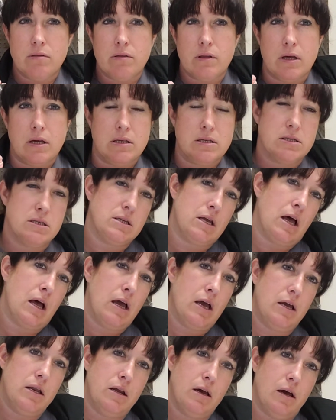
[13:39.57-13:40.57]

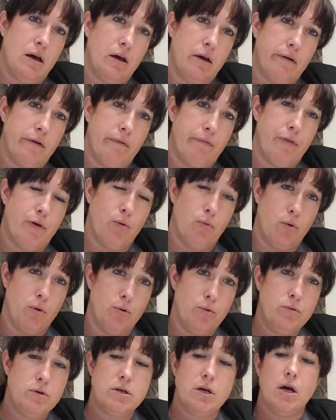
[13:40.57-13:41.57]
inside the
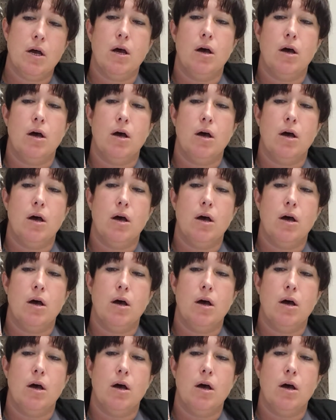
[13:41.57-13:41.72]
wound.